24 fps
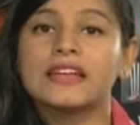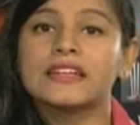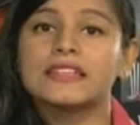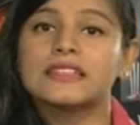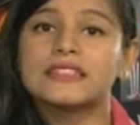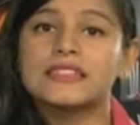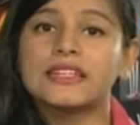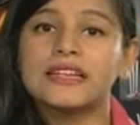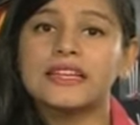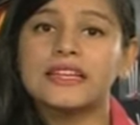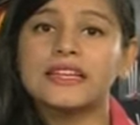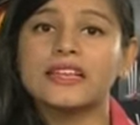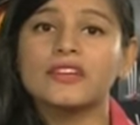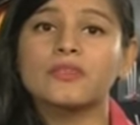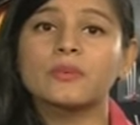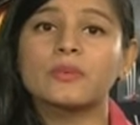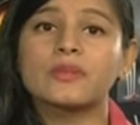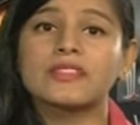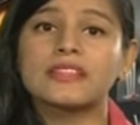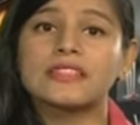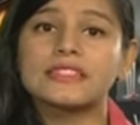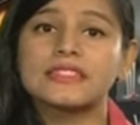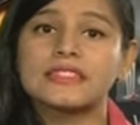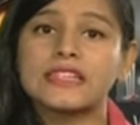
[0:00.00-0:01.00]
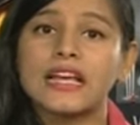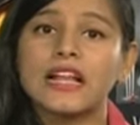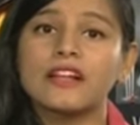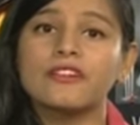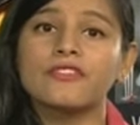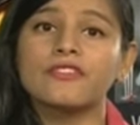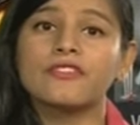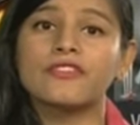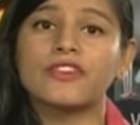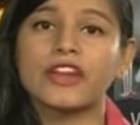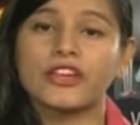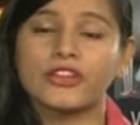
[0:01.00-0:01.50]
dealing with the
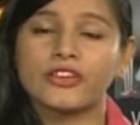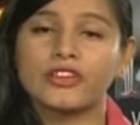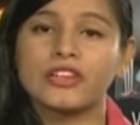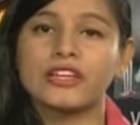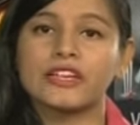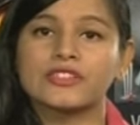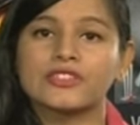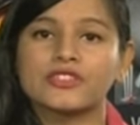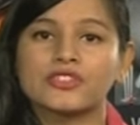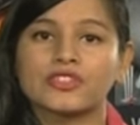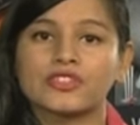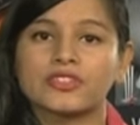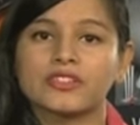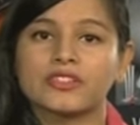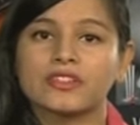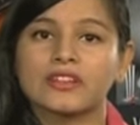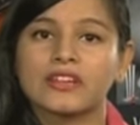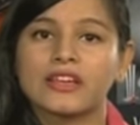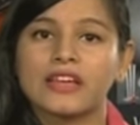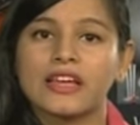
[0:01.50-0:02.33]
self-regulation,